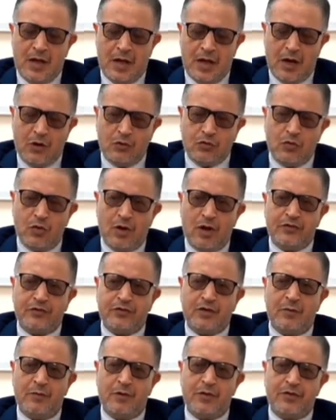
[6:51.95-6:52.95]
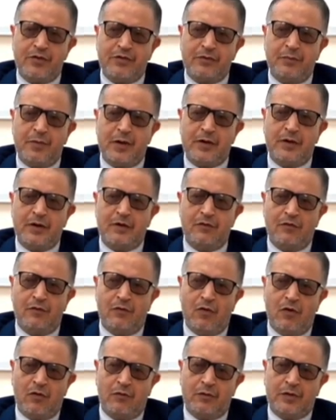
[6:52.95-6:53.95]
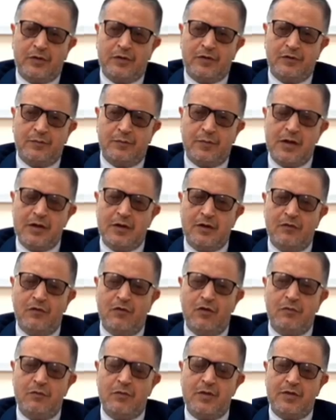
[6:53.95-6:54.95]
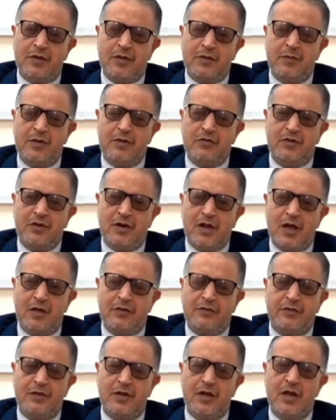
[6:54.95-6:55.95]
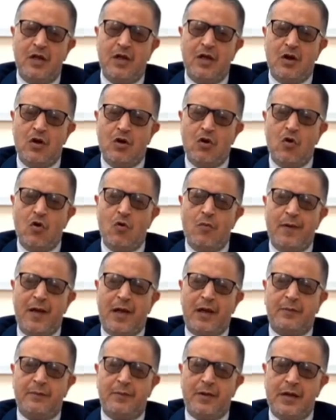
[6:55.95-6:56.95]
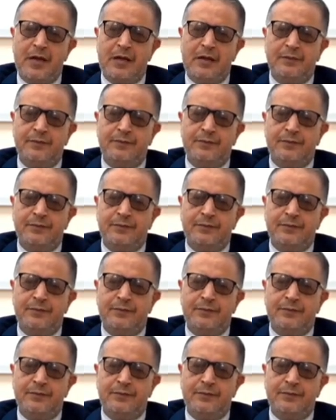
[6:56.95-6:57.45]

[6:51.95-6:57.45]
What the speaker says: How to ask about the spinal involvement? Spinal involvement, that the patient has low back pain,